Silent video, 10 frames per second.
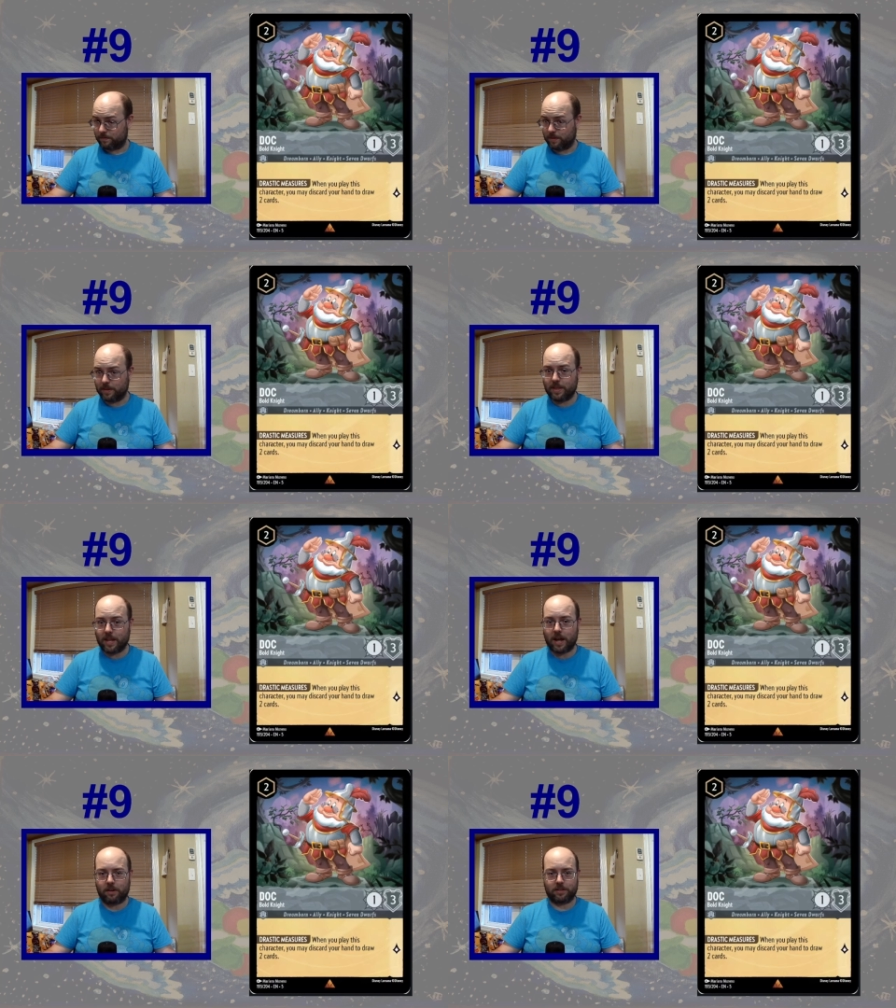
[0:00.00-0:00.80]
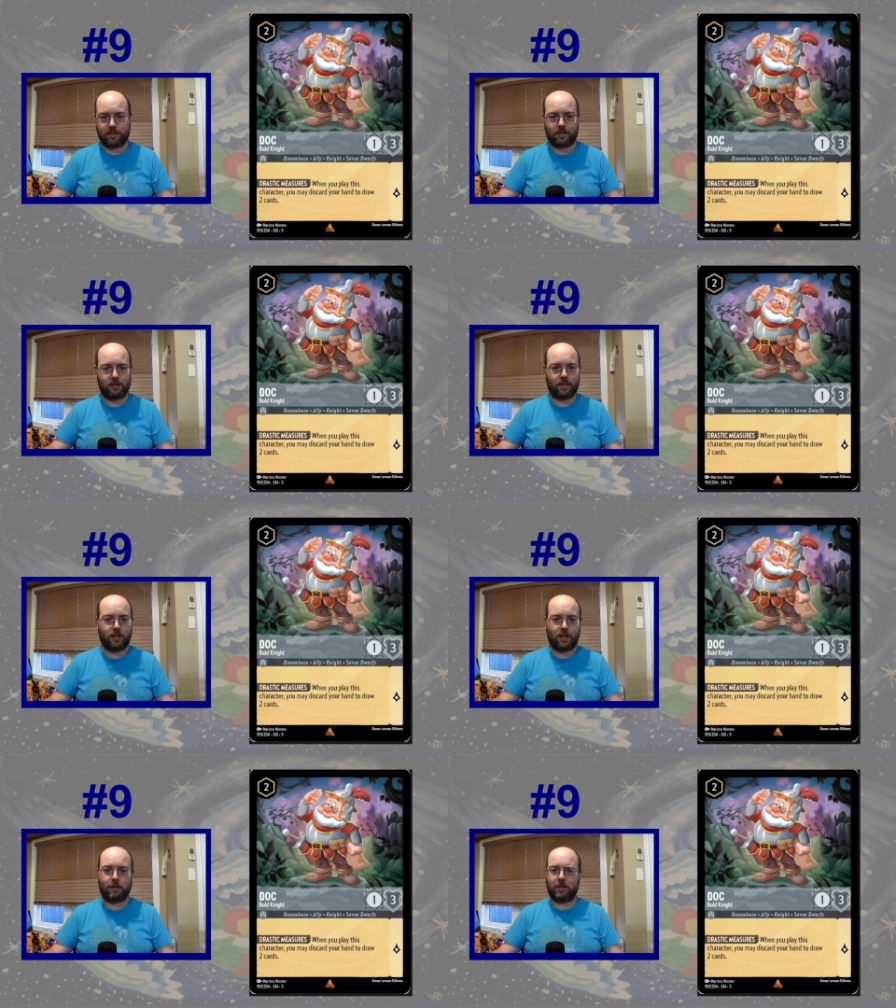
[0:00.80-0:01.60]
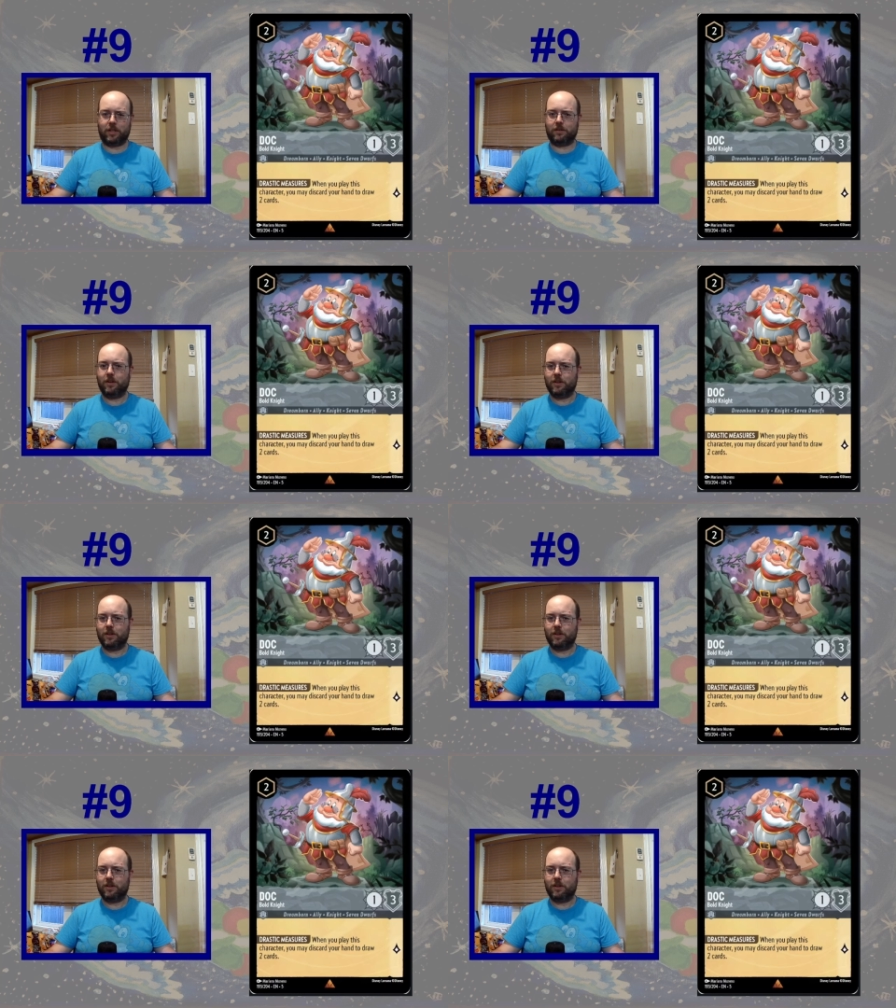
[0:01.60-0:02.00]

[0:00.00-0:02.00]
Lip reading: Now it's good. I mean,